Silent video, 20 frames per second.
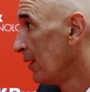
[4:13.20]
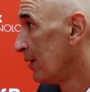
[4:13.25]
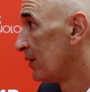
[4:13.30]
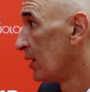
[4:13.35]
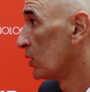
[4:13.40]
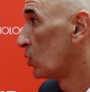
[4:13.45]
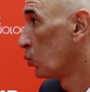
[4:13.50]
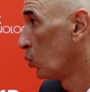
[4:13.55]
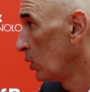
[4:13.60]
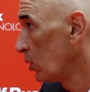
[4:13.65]

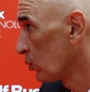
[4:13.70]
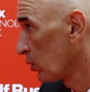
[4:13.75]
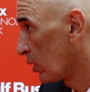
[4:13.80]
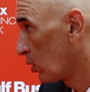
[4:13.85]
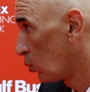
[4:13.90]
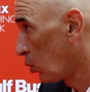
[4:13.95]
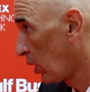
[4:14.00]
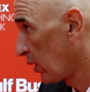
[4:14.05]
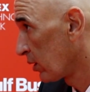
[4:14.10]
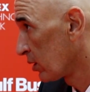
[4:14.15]
that will
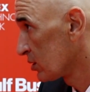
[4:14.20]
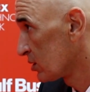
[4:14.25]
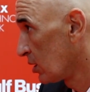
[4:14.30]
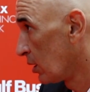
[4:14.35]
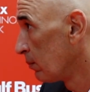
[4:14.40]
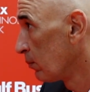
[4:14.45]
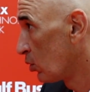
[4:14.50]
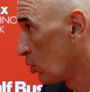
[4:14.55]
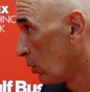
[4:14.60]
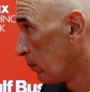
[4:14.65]
require
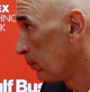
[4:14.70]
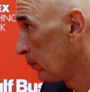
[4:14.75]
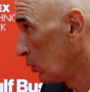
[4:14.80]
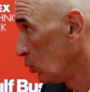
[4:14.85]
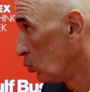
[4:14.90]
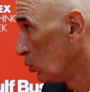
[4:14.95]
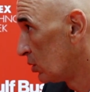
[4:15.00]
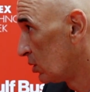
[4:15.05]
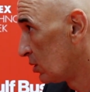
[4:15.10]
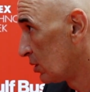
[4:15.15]
some
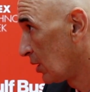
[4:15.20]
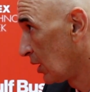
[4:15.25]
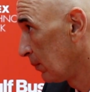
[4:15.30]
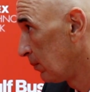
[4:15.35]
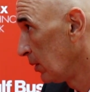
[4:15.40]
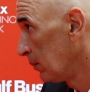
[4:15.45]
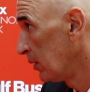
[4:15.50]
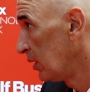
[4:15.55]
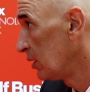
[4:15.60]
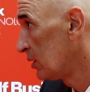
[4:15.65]
compute
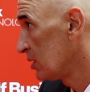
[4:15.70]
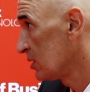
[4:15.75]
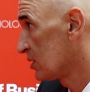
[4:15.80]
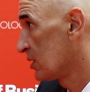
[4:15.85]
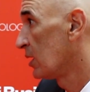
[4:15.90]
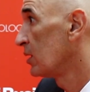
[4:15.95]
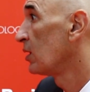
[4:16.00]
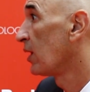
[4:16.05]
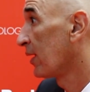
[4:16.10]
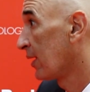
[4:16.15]
capabilities,
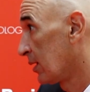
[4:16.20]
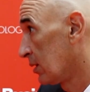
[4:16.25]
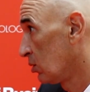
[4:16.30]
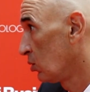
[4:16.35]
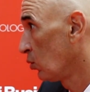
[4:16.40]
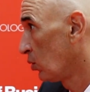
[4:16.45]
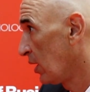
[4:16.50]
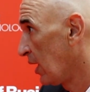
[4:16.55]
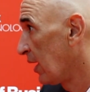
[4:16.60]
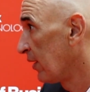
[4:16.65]
then again
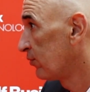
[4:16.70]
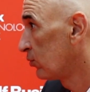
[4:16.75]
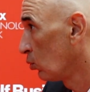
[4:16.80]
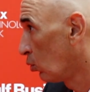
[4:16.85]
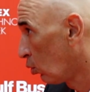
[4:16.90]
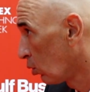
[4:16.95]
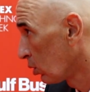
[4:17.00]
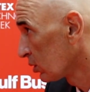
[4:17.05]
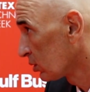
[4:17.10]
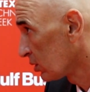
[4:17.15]
you will have
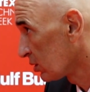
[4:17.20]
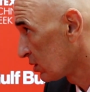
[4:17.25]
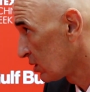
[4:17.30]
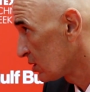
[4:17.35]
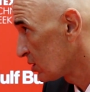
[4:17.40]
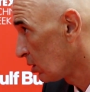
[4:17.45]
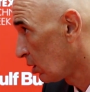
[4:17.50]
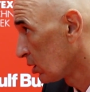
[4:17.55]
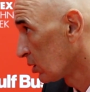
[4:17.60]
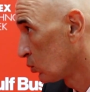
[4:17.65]
to order
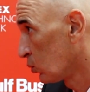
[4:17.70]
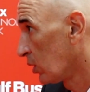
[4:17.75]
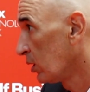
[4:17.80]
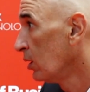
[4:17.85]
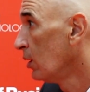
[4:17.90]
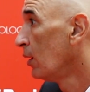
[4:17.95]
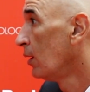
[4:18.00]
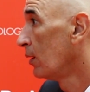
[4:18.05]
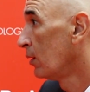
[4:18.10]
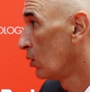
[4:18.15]
this hardware.
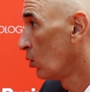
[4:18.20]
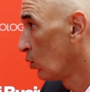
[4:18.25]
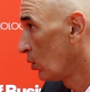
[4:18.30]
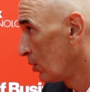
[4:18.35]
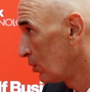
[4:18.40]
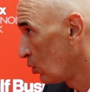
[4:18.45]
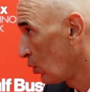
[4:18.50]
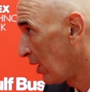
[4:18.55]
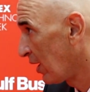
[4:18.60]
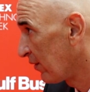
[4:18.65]

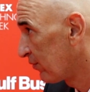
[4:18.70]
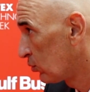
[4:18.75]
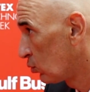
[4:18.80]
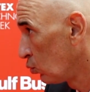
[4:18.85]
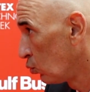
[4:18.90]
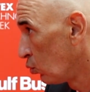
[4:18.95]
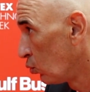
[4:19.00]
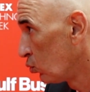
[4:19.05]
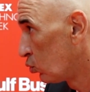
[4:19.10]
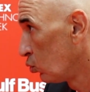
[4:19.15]
You have
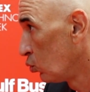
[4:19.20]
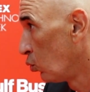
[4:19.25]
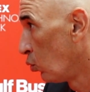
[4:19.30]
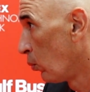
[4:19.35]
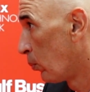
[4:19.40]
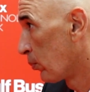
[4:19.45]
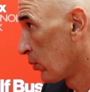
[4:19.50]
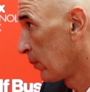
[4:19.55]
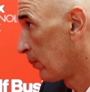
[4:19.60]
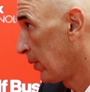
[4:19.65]
to
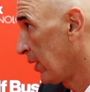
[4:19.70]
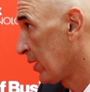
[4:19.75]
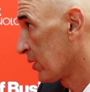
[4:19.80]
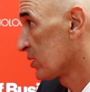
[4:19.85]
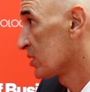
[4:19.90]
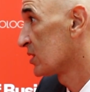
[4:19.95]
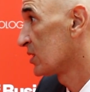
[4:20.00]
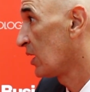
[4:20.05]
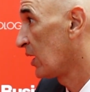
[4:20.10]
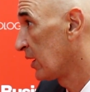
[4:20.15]

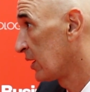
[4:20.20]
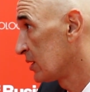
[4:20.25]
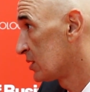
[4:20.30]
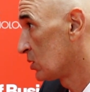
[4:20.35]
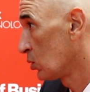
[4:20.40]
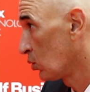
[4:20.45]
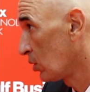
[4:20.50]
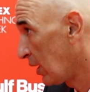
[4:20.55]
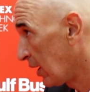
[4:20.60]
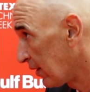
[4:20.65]
prepare
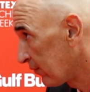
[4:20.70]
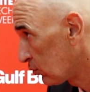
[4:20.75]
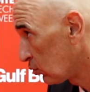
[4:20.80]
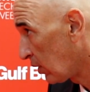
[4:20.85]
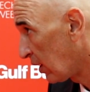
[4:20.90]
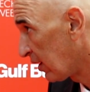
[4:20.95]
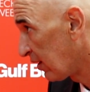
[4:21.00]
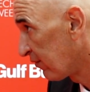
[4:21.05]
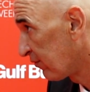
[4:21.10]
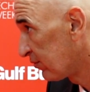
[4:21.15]
sites. You will have to
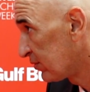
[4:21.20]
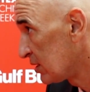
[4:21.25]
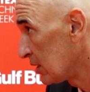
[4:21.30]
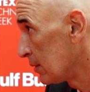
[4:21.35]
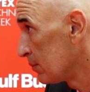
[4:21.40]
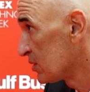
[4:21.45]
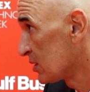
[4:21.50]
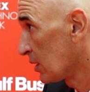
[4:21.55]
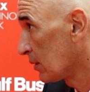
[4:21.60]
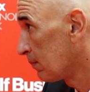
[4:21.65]
have
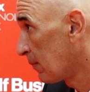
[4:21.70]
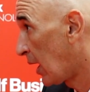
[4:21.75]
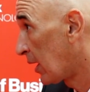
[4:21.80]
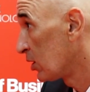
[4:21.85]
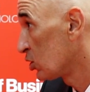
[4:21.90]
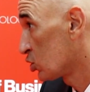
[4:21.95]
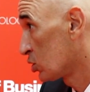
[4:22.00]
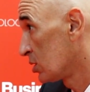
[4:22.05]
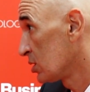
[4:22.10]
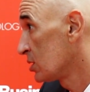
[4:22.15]
teams that
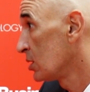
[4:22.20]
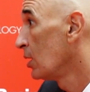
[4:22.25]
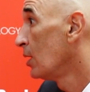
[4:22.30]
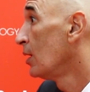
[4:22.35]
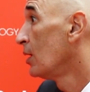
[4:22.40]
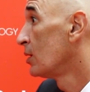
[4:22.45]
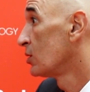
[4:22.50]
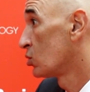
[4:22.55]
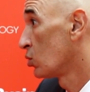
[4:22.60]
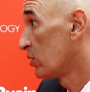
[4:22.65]
manage this.
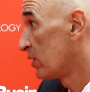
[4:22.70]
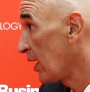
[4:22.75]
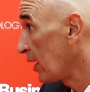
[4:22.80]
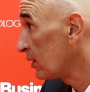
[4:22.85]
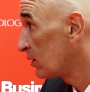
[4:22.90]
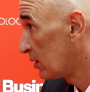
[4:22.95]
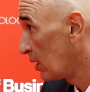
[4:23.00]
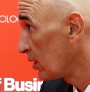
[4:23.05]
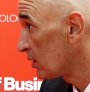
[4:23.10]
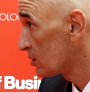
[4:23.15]
So
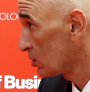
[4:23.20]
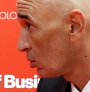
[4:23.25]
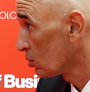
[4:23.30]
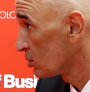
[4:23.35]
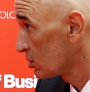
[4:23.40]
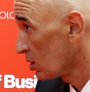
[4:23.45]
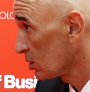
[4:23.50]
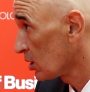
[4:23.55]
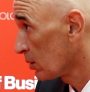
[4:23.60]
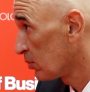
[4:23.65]
that takes
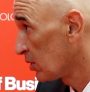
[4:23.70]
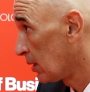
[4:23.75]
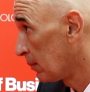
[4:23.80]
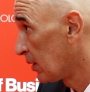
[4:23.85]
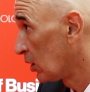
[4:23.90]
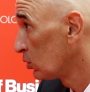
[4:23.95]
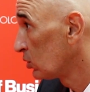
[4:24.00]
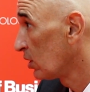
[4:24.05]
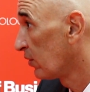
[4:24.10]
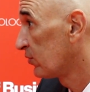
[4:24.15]
considerable
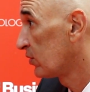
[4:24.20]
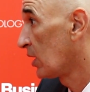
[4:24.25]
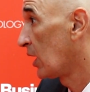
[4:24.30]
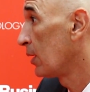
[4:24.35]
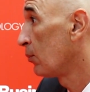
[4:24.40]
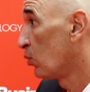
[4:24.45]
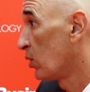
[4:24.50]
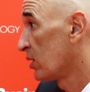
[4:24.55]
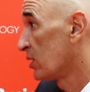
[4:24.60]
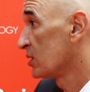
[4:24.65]
amount of
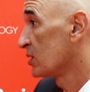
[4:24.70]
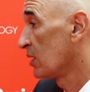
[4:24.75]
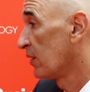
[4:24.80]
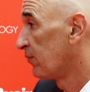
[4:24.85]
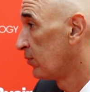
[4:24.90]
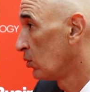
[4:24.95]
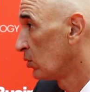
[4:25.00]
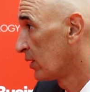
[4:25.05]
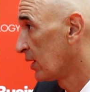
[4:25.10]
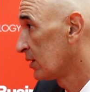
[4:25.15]
time. Whereas
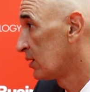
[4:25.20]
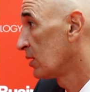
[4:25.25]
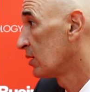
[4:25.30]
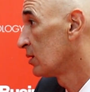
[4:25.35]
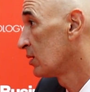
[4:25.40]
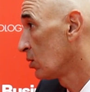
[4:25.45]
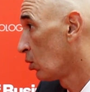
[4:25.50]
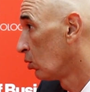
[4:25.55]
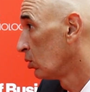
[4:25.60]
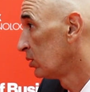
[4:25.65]
if you're
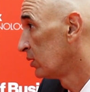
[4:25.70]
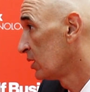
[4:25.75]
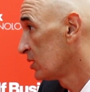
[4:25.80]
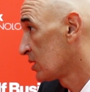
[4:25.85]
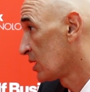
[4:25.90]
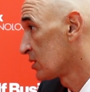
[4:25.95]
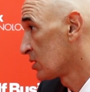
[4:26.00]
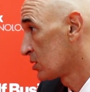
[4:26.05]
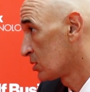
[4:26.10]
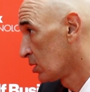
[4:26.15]
getting all
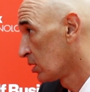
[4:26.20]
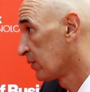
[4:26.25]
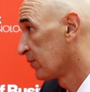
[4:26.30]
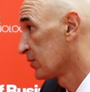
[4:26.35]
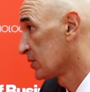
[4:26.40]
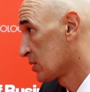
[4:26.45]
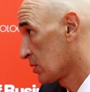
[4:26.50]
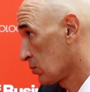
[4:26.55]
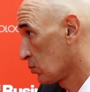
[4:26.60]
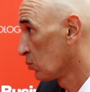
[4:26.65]
this as a
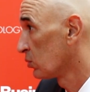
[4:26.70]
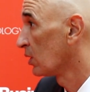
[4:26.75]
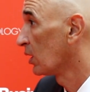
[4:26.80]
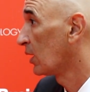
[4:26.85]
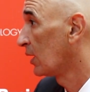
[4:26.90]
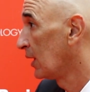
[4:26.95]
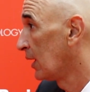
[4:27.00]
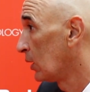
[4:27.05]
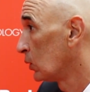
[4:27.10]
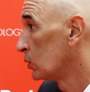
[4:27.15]
service through the
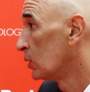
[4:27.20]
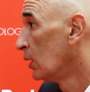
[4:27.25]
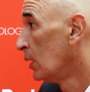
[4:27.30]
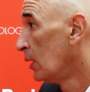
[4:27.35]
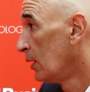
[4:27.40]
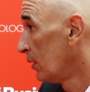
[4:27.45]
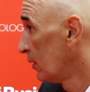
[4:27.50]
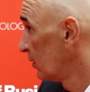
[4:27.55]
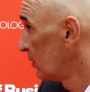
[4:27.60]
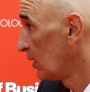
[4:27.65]
cloud,
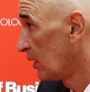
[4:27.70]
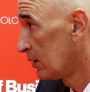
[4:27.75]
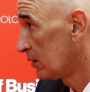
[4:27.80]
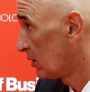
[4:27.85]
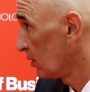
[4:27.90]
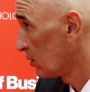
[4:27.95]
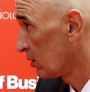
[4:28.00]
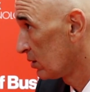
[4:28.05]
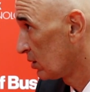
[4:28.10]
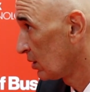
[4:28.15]
then
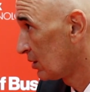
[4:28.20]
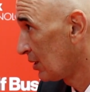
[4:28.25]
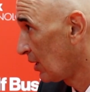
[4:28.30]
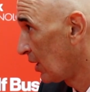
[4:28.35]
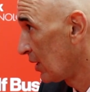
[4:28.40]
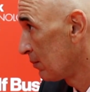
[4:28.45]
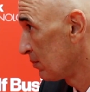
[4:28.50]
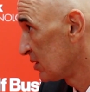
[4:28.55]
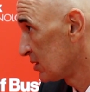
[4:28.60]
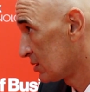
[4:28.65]
the
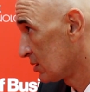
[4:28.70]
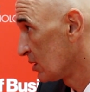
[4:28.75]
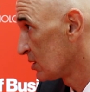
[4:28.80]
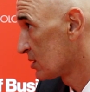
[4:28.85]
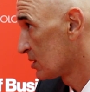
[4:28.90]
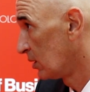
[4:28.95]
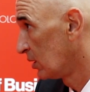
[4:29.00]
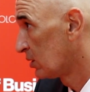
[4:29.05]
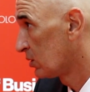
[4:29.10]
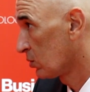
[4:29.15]
time is
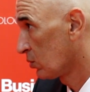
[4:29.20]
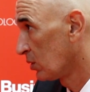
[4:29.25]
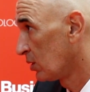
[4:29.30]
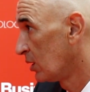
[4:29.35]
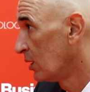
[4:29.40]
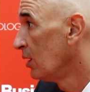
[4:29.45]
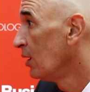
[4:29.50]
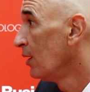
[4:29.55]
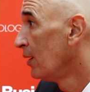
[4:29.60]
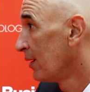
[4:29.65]

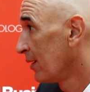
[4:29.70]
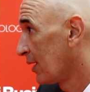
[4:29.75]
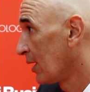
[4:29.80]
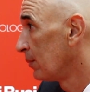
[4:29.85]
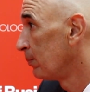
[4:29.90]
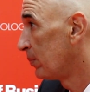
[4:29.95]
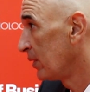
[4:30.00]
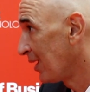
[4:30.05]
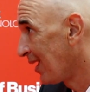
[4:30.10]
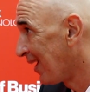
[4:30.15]
literally
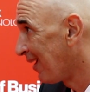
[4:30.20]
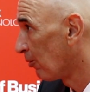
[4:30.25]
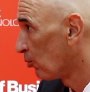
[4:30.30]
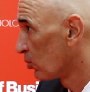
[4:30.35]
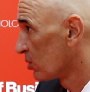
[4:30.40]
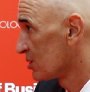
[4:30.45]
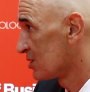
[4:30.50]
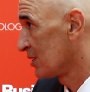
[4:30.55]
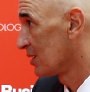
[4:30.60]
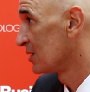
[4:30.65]
can be
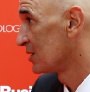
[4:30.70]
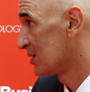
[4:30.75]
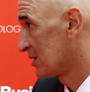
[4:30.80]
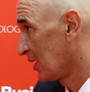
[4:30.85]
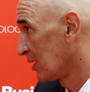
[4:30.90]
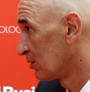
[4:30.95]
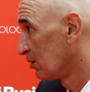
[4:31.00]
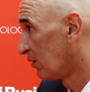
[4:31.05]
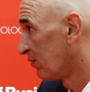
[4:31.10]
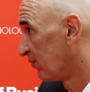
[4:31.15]
hours
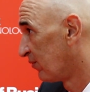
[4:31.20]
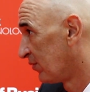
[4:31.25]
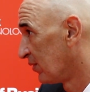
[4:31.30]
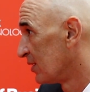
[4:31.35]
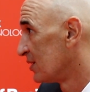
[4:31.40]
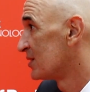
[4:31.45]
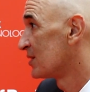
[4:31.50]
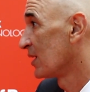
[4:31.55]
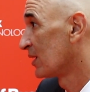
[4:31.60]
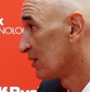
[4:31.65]
instead
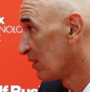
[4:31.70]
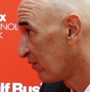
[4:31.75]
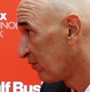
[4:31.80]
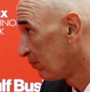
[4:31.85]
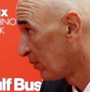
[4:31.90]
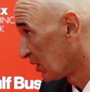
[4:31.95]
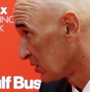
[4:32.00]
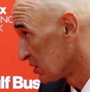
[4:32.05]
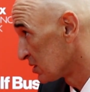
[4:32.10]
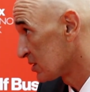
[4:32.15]

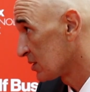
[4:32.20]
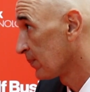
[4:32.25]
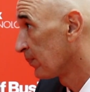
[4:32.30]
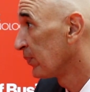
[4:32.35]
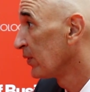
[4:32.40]
of months.